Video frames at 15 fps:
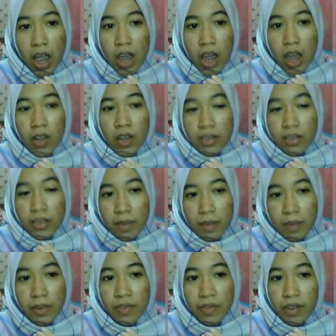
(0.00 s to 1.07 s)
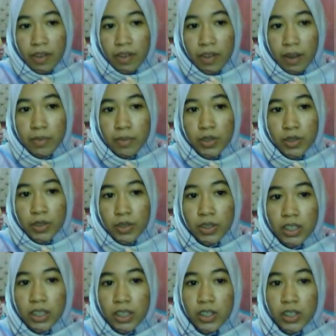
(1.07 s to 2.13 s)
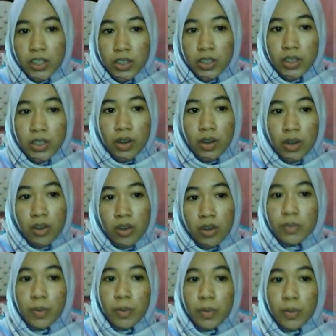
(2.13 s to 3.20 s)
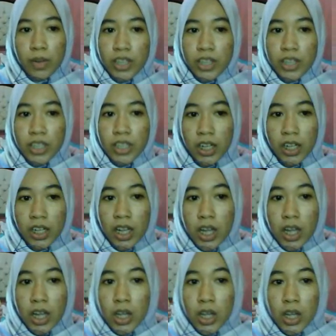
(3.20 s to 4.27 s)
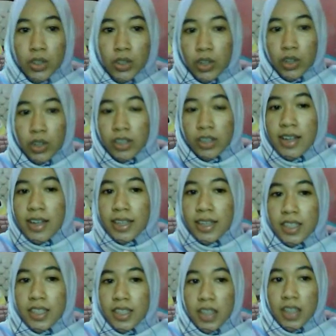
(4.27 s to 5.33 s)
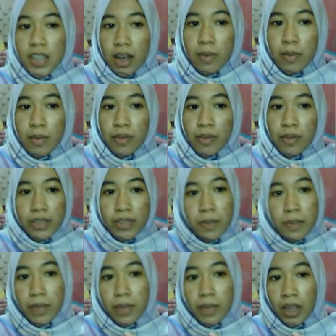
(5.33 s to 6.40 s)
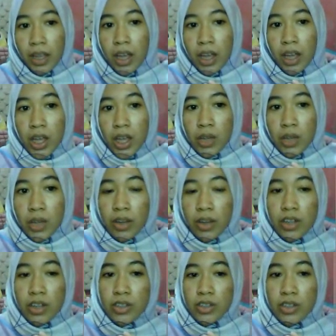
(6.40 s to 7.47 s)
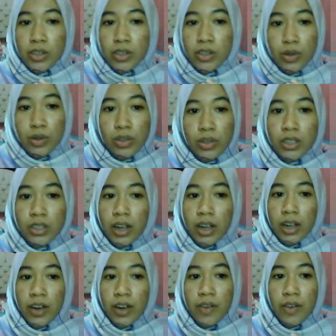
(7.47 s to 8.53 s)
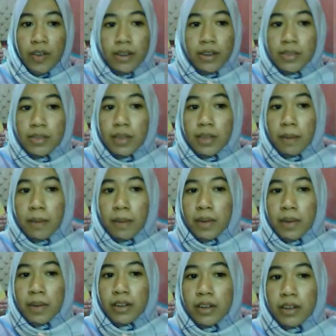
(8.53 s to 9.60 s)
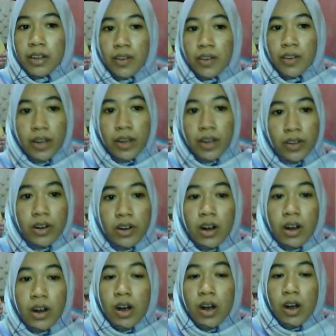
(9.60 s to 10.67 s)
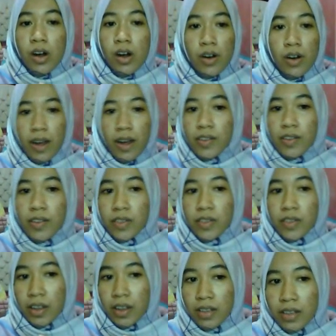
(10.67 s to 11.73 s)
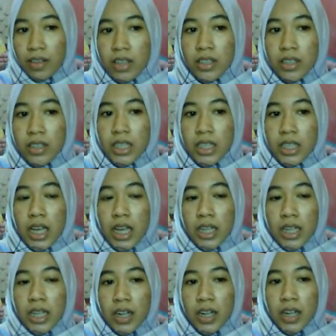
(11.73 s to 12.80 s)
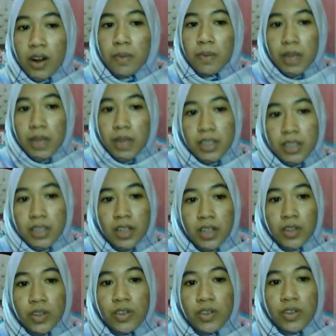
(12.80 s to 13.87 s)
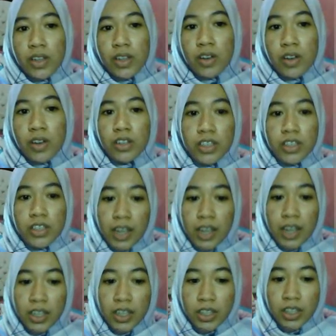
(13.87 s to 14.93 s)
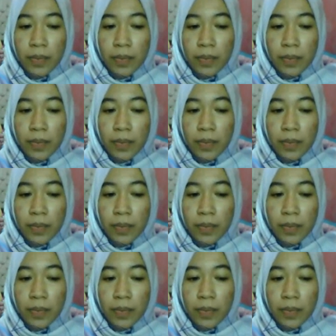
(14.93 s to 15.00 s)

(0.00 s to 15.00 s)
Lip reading: Your sampling frame should include the whole population. To conduct this type of sampling, you can use tools like random number generator or other techniques that are based entirely on the change.